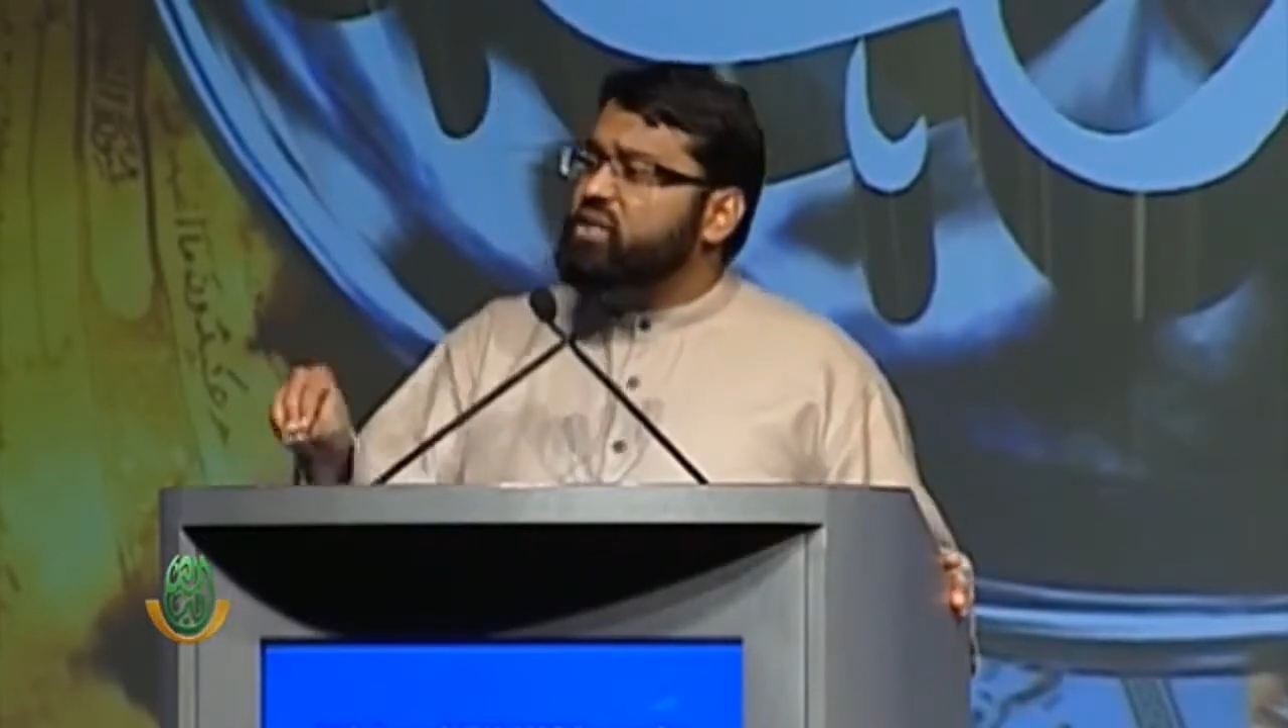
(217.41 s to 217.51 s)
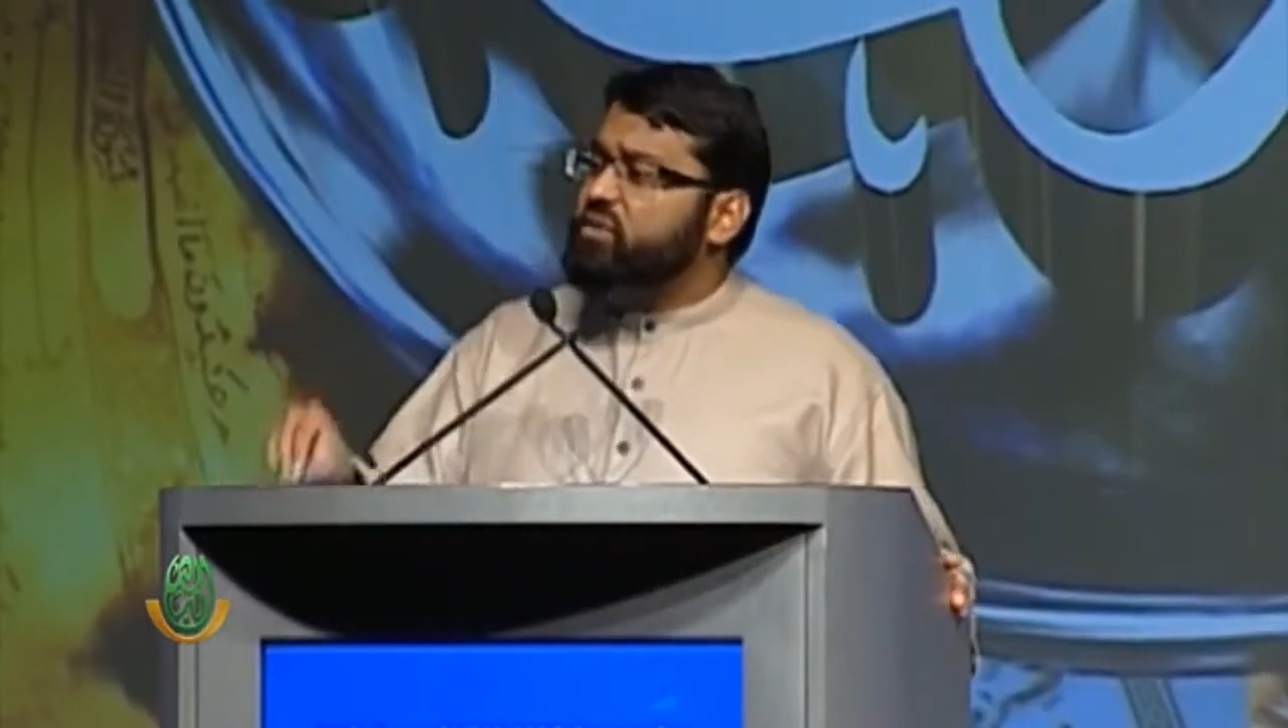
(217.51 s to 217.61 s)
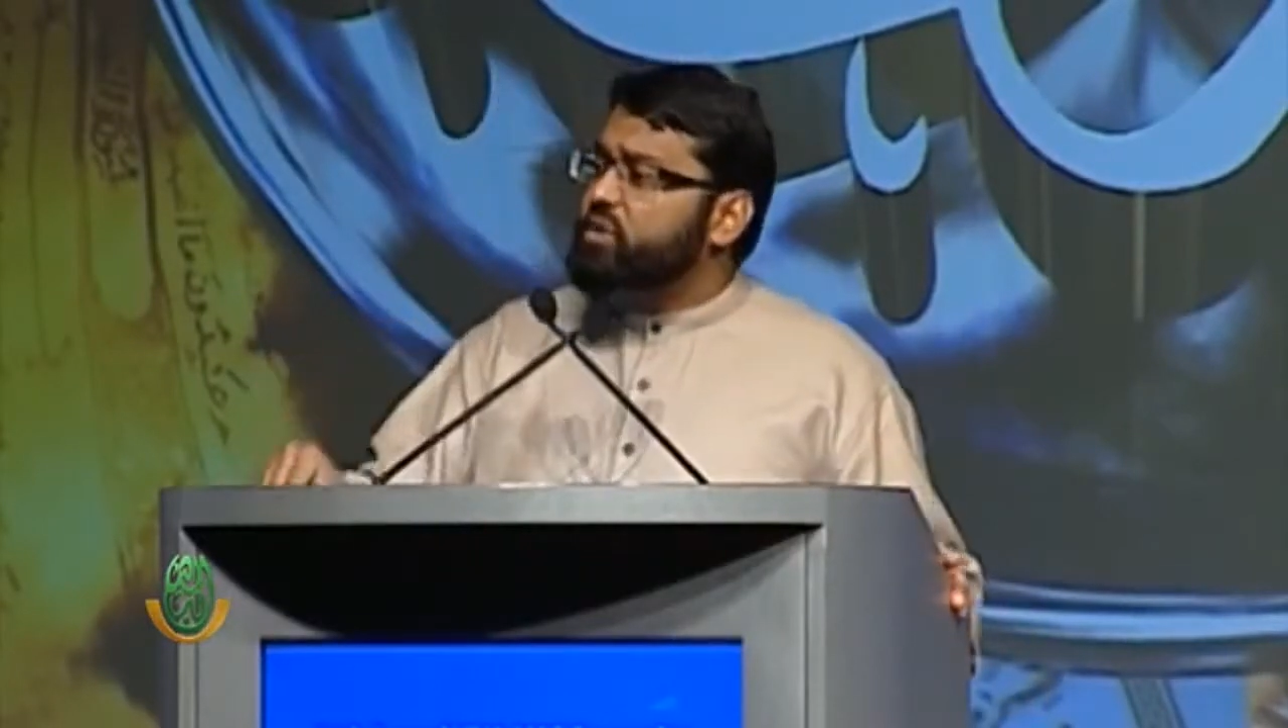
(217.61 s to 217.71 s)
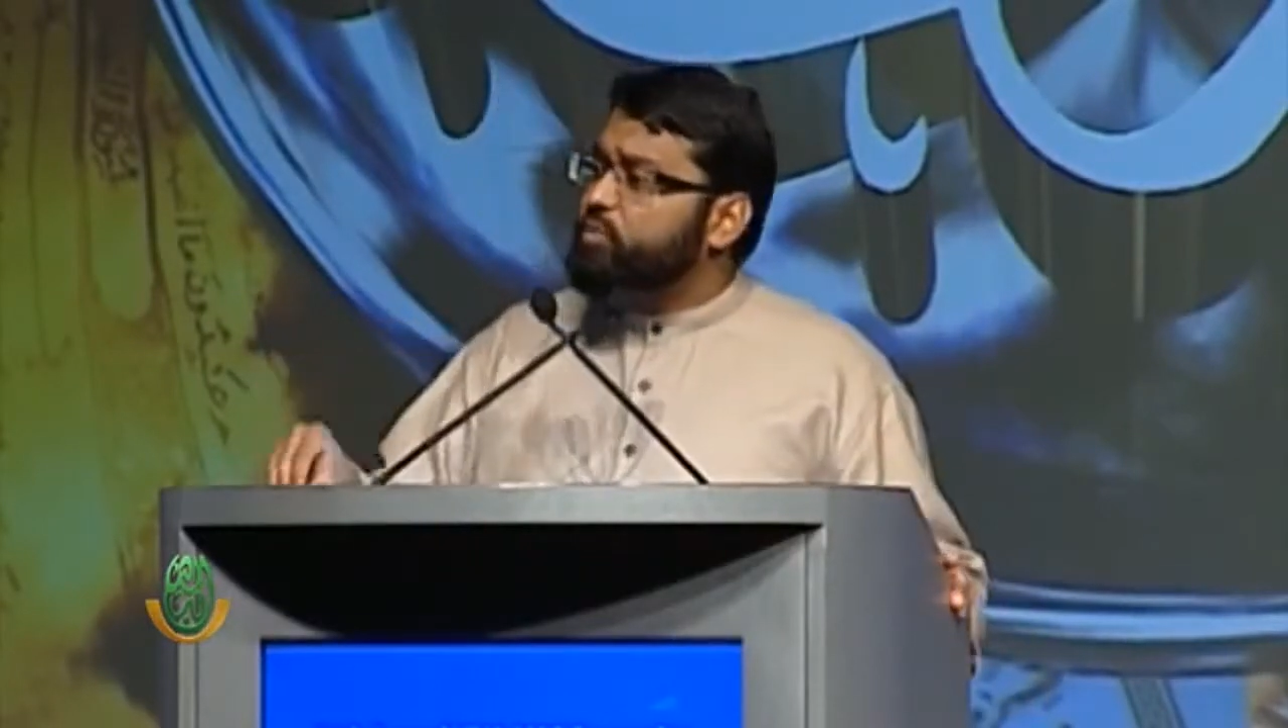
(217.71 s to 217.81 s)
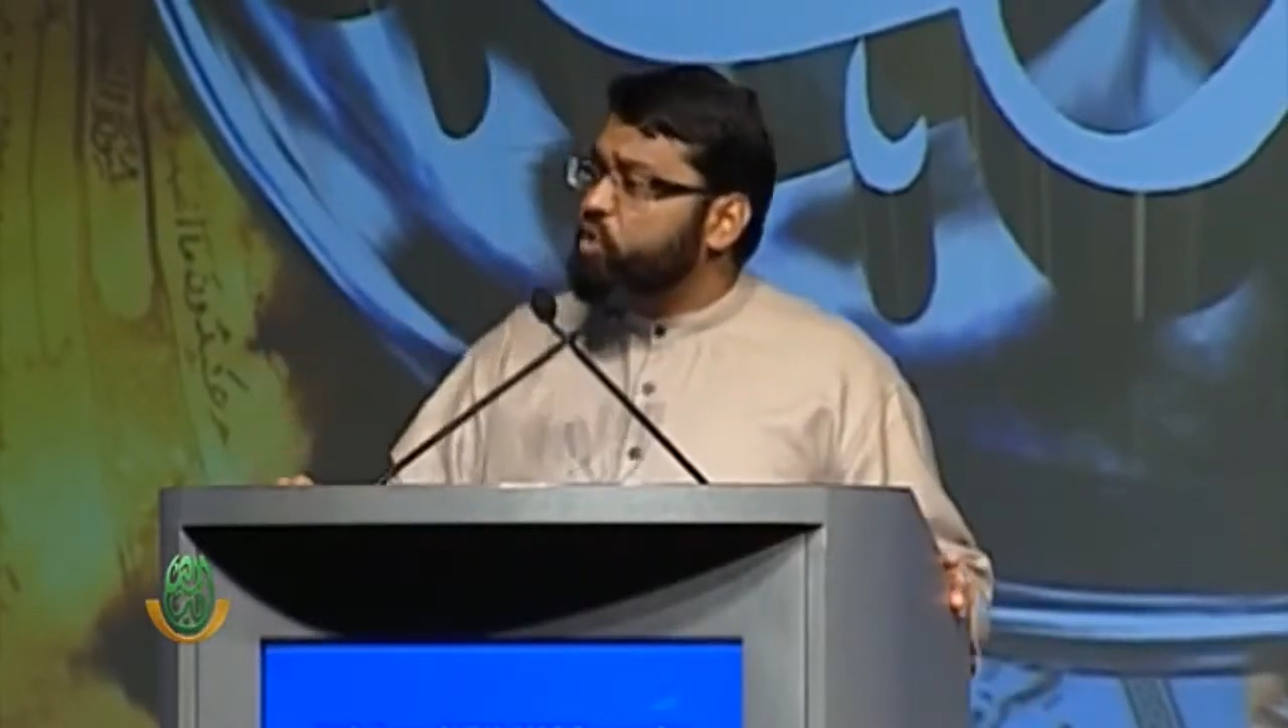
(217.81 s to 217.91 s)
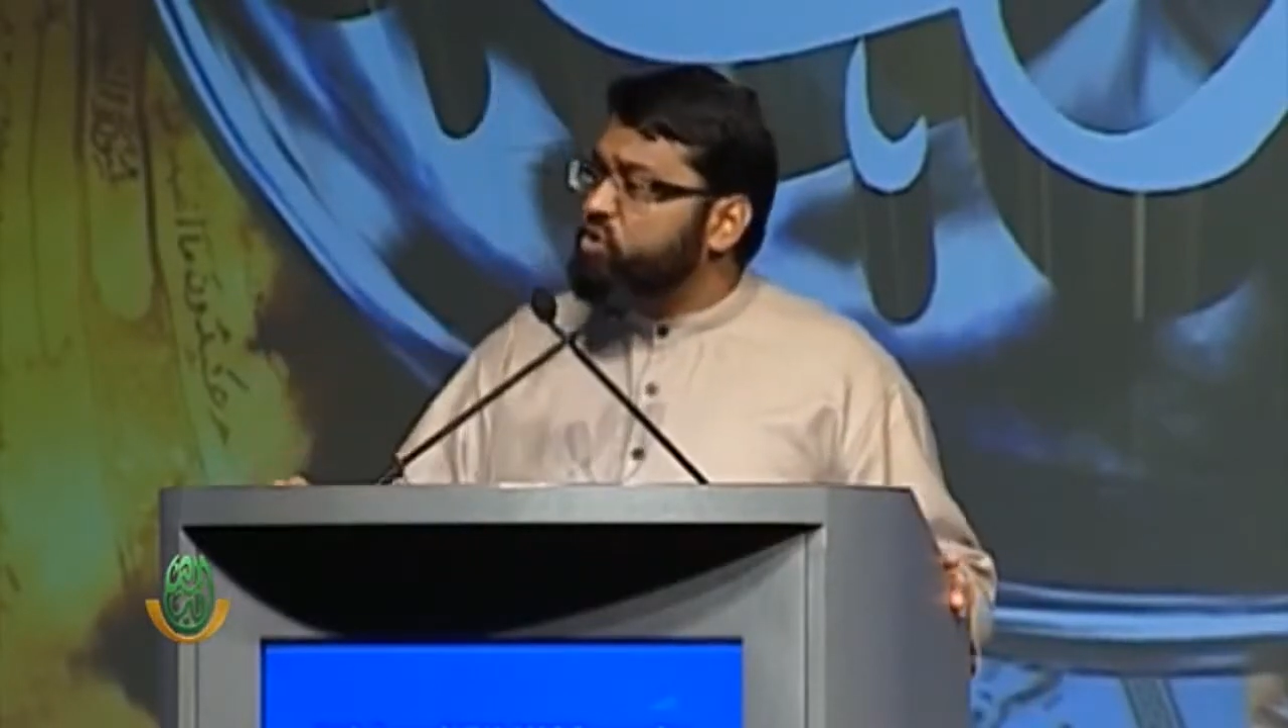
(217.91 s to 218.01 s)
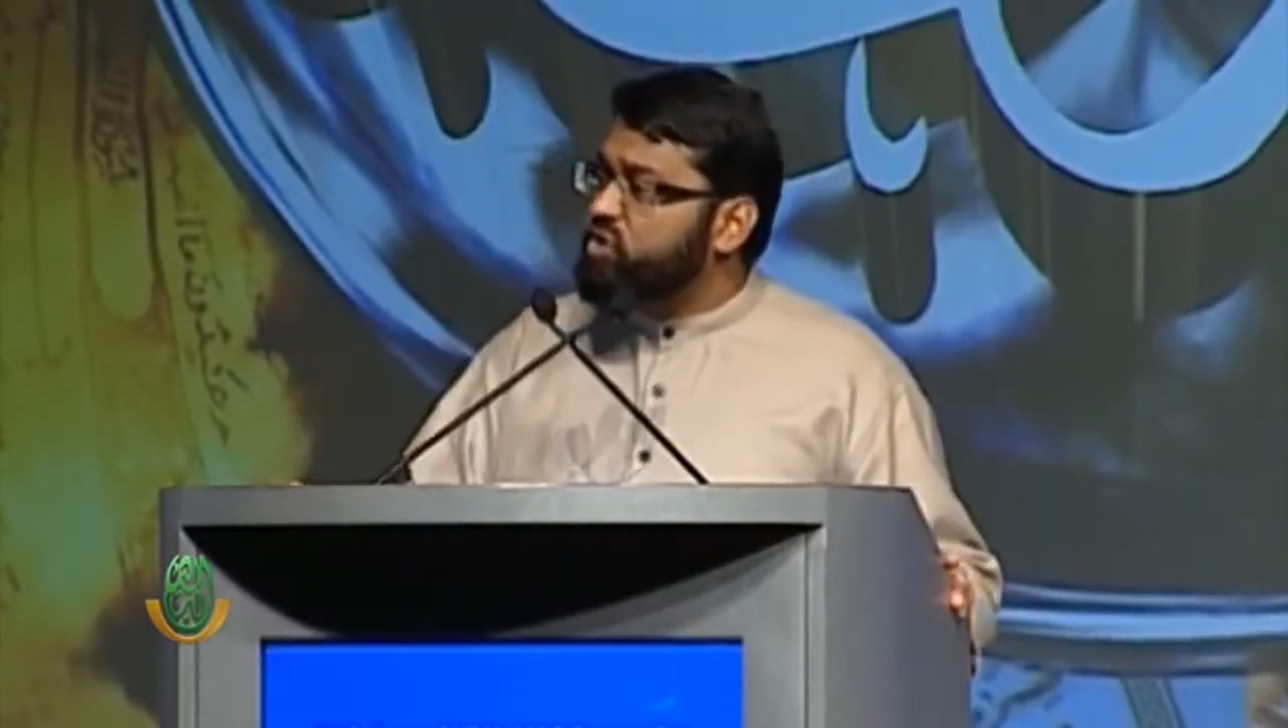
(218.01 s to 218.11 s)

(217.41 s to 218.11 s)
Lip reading: fate of the